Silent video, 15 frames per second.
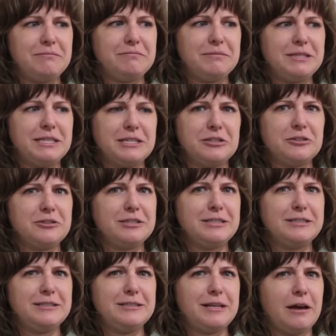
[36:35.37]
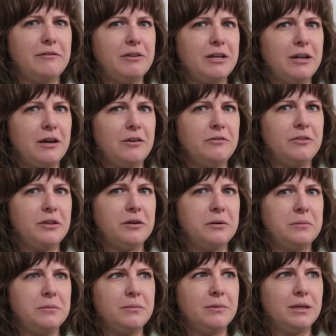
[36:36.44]
6 or 7 of
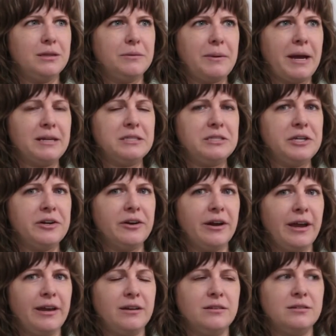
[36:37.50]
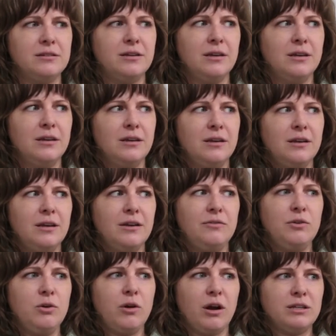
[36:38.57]
them in the past year, and if
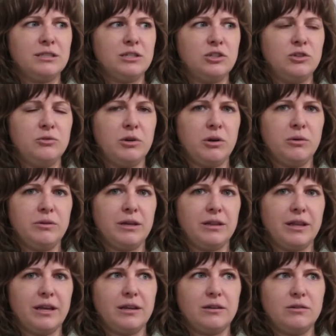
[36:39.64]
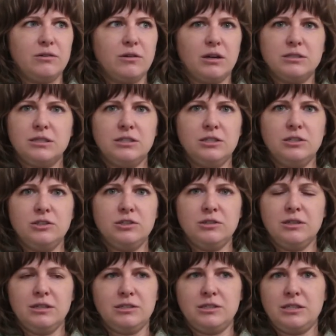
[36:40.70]
you cross stitch, you know that like cross stitching,
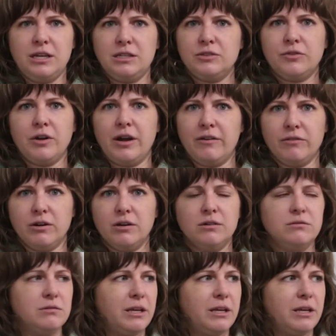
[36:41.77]
it takes forever.